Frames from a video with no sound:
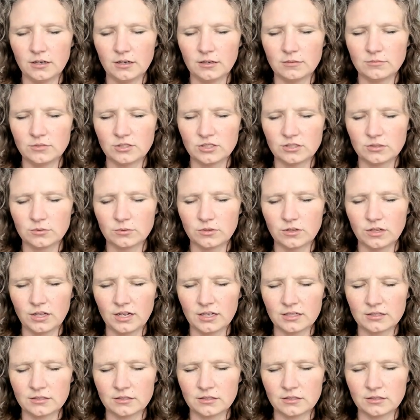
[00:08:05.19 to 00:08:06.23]
I'm just
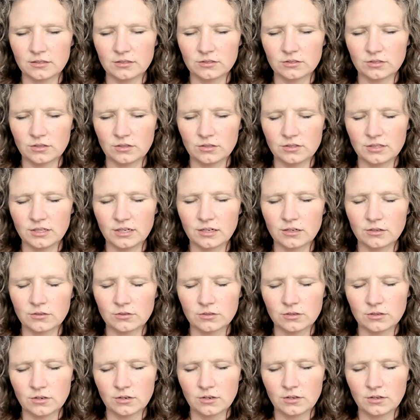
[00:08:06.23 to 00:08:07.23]
relaxing this all down.